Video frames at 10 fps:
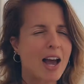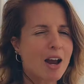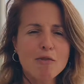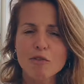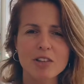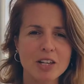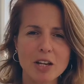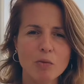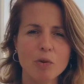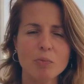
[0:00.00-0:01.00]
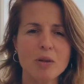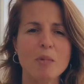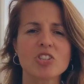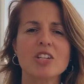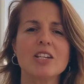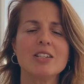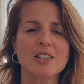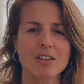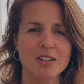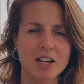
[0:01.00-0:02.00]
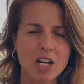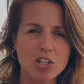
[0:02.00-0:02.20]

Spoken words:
everything will be much easier.